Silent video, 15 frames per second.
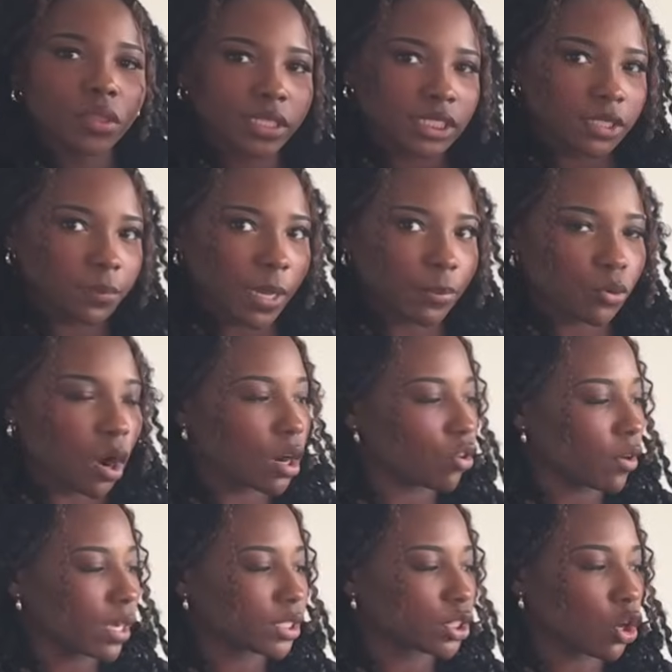this is my
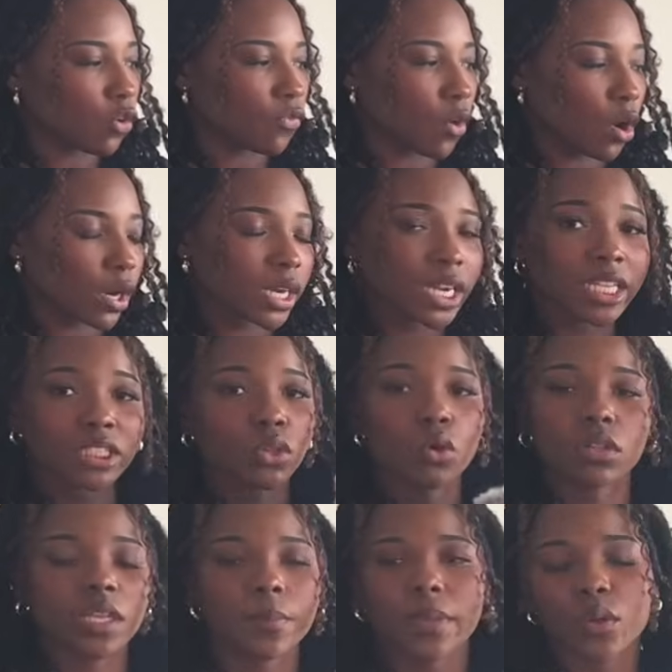progress so far. It's
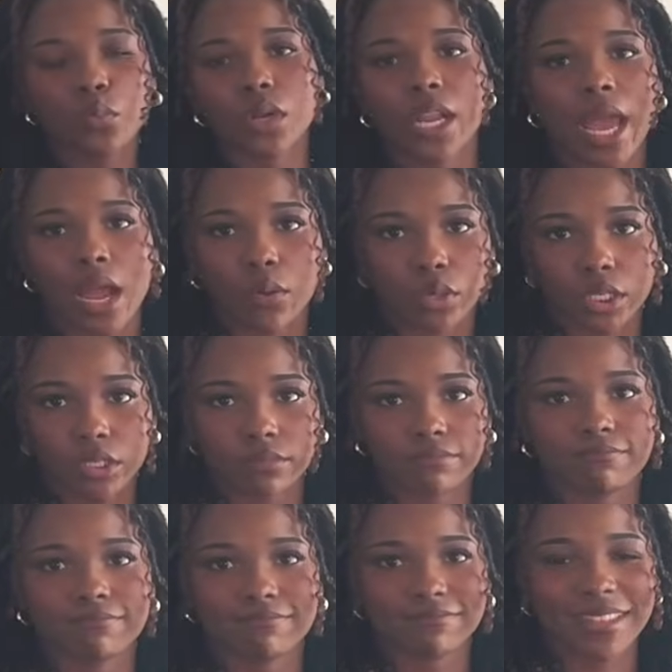only been 1 hour.
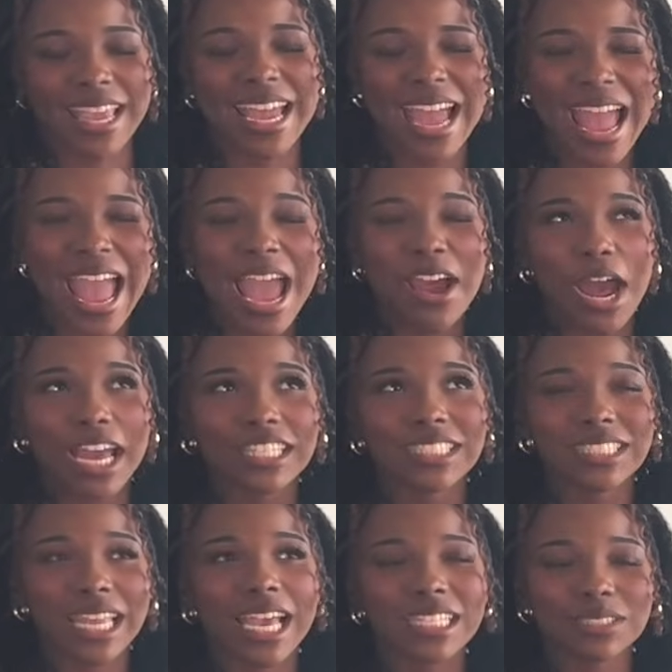I
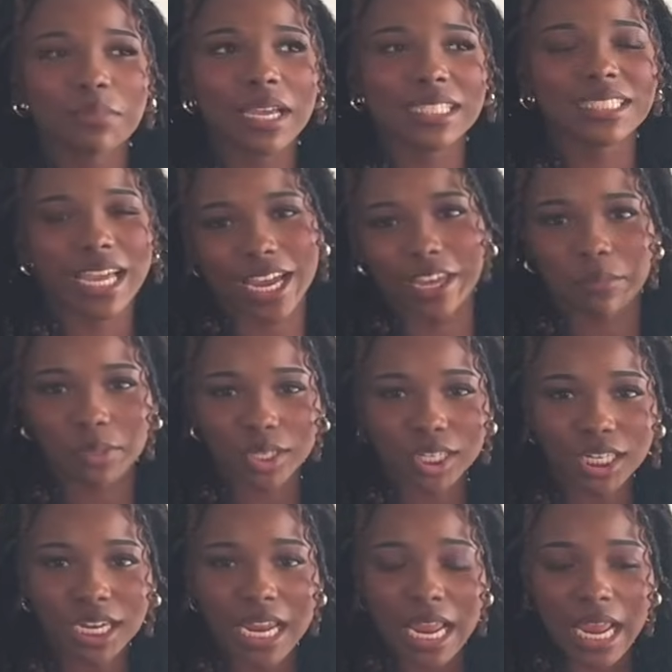checked my
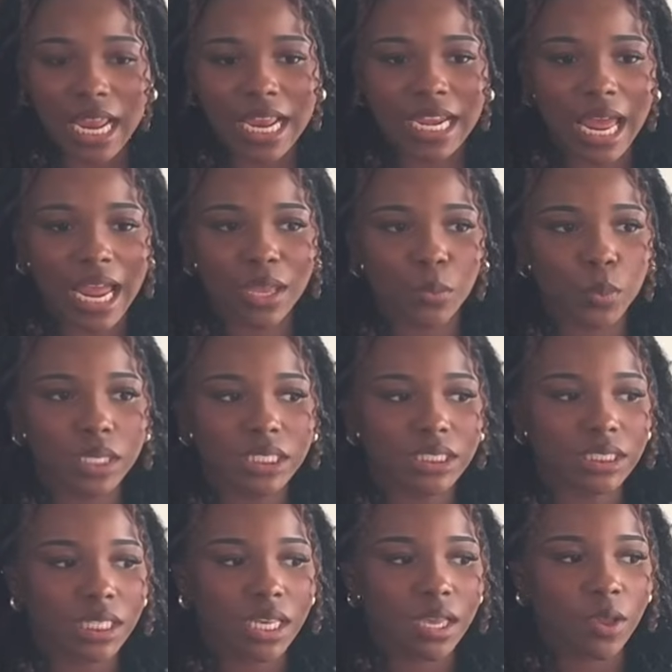timer and I
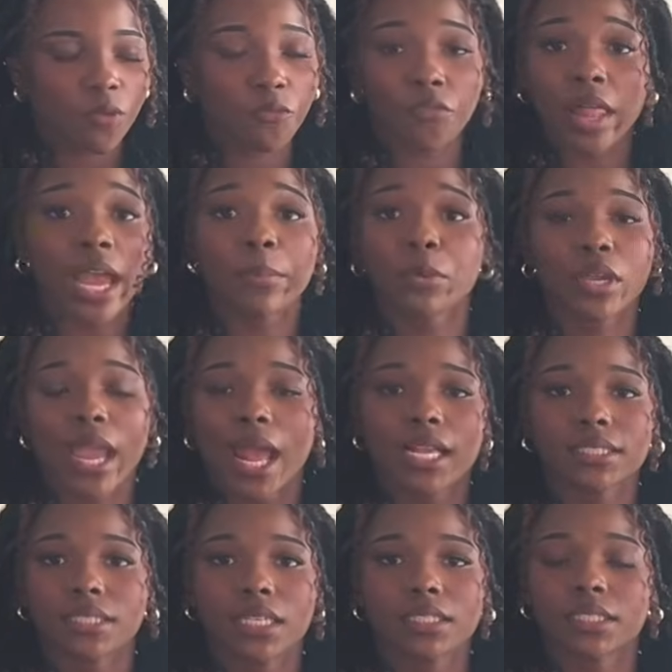was
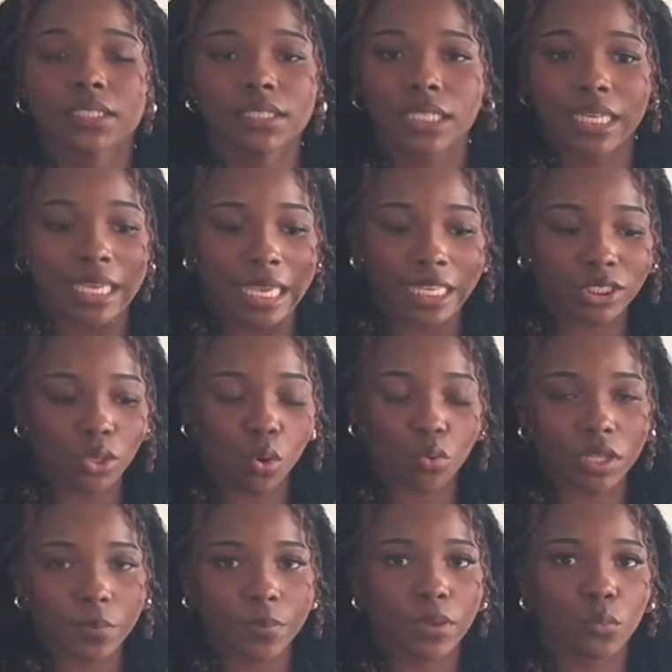flabbergasted to see it's
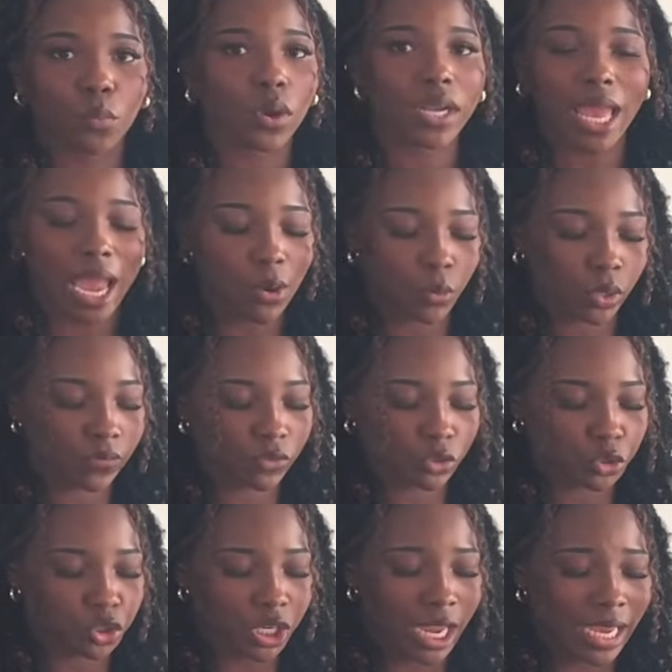only been 1 hour of
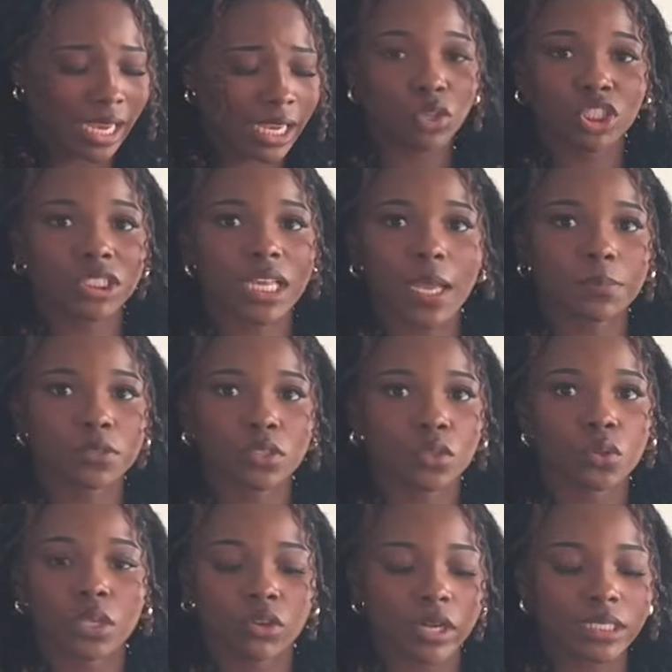crocheting, which is
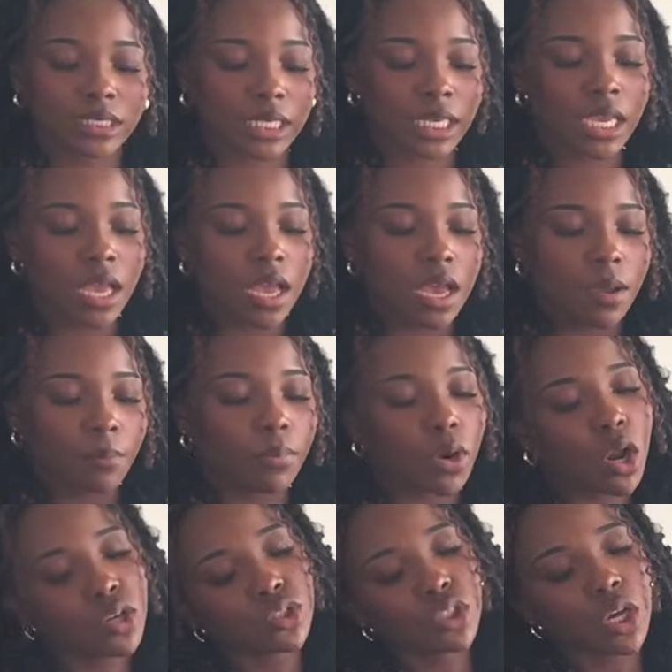absolutely crazy. But
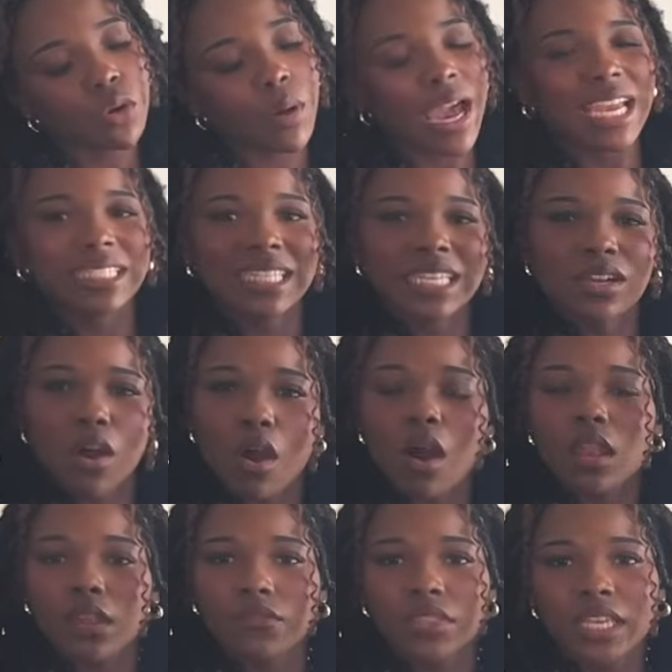also I did
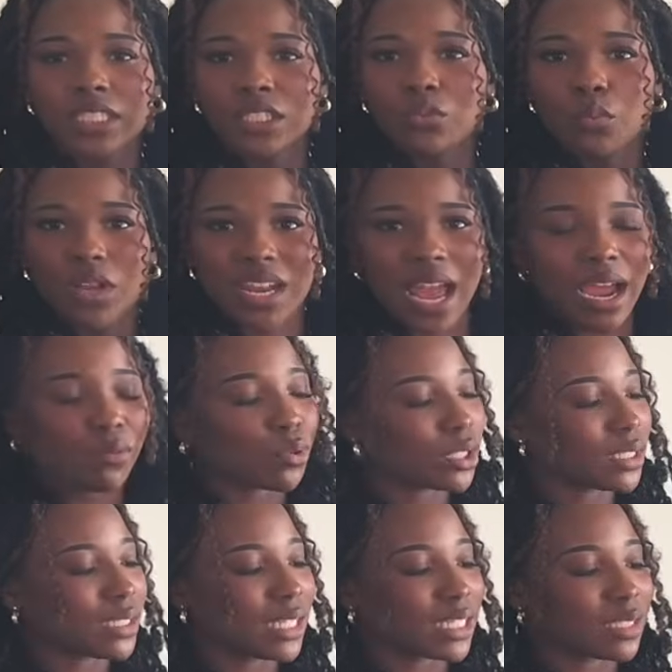all of this in 1 hour
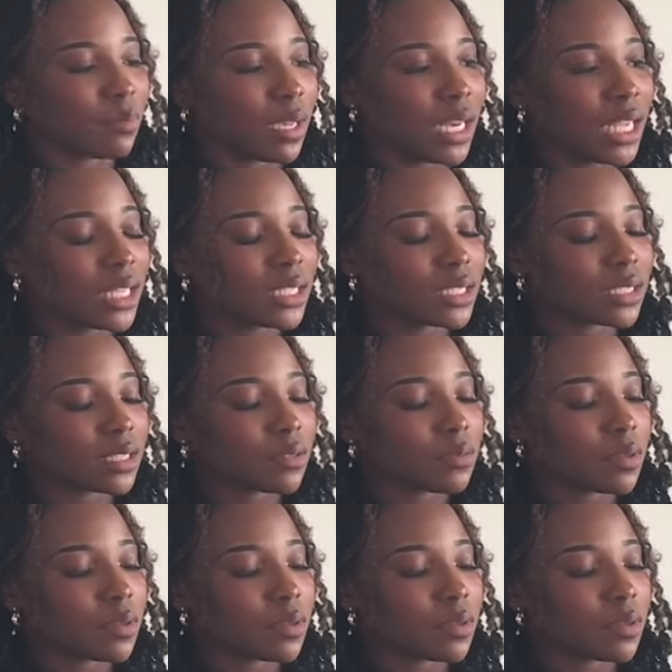and 6 minutes,